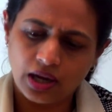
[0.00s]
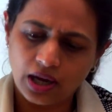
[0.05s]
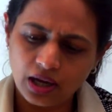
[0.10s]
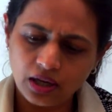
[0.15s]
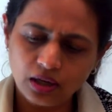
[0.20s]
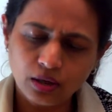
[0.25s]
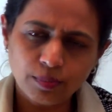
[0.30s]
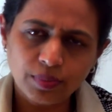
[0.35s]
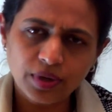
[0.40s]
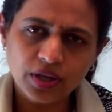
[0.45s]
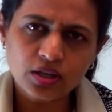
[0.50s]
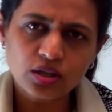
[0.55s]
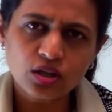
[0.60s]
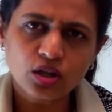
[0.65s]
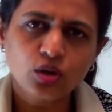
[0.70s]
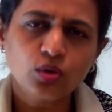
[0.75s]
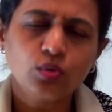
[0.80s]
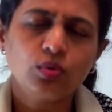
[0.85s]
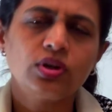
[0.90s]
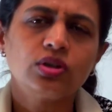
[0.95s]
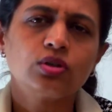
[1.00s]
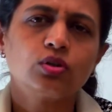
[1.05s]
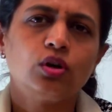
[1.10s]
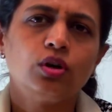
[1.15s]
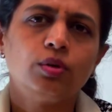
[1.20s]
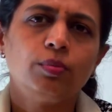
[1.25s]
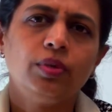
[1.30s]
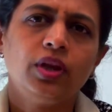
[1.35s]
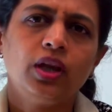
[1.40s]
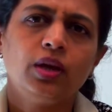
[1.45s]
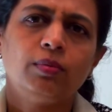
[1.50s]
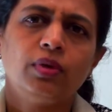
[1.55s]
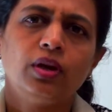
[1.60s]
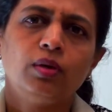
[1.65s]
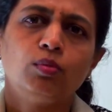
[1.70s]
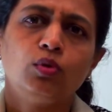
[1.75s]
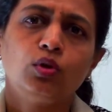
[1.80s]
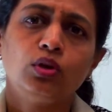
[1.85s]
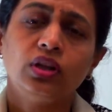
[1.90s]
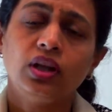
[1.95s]
and a patient who has got
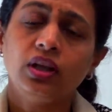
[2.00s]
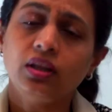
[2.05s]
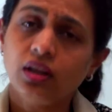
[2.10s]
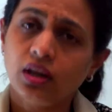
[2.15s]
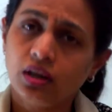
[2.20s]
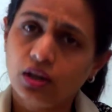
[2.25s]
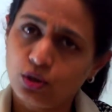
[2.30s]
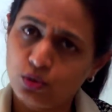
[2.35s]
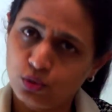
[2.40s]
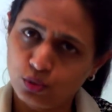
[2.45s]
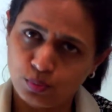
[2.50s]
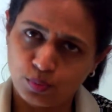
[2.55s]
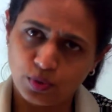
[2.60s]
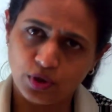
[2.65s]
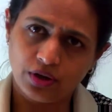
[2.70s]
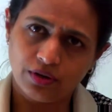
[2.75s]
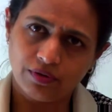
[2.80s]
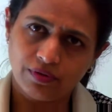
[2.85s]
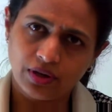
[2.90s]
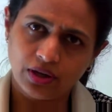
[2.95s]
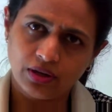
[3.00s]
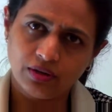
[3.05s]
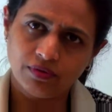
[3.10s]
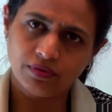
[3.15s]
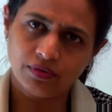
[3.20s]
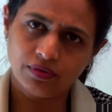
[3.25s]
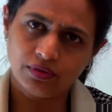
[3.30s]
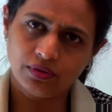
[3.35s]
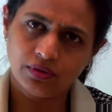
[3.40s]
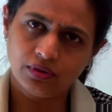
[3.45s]
BMI more than 32.5